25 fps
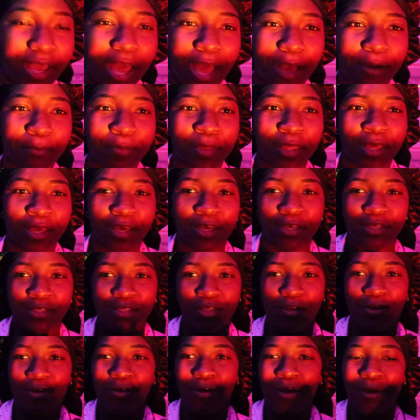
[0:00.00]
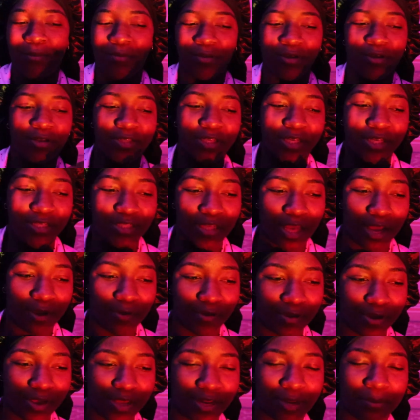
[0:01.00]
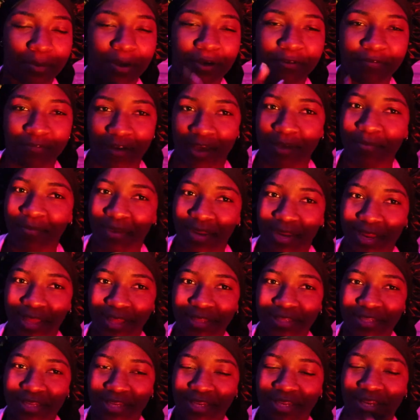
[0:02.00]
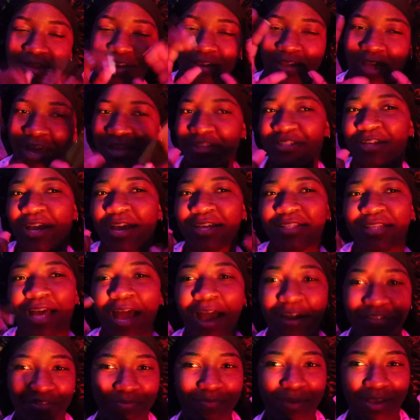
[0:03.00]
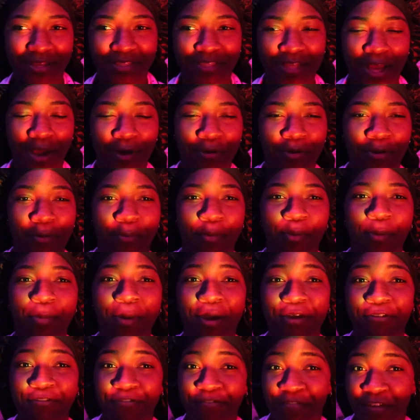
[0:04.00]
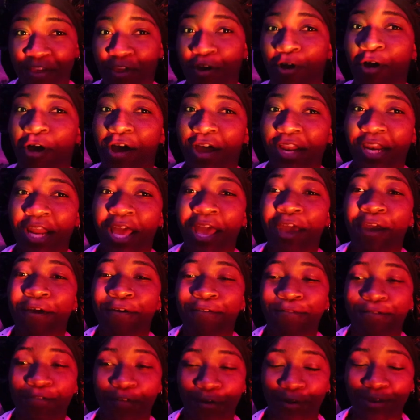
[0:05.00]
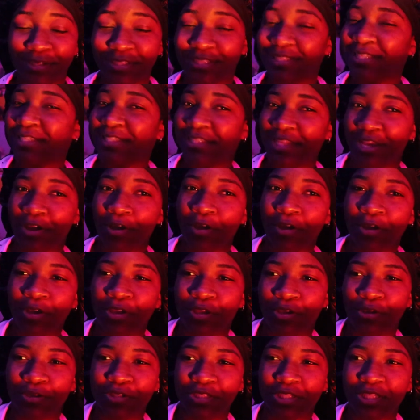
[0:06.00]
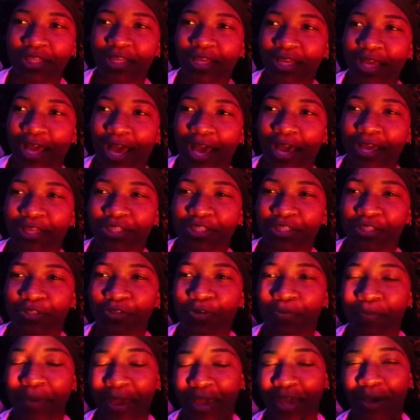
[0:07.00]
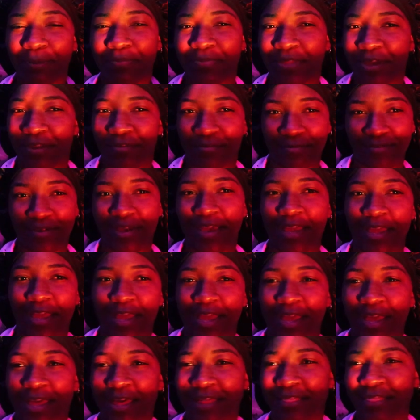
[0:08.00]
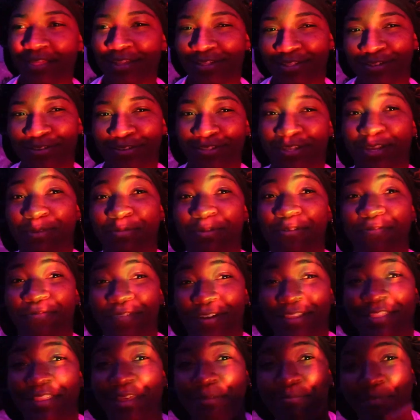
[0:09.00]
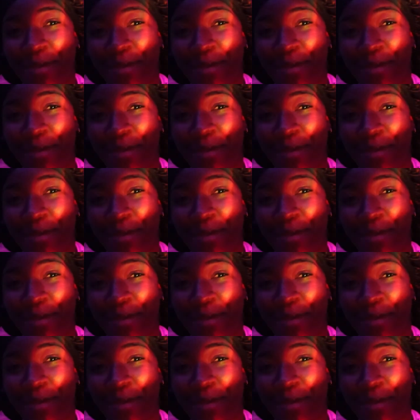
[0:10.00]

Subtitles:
yeah. So I'm gonna go take a shower in about 5 minutes, and then I'll catch you guys after my shower. I'm gonna put my fit on first this year. Usually I just do makeup then fit. This year is gonna be fit then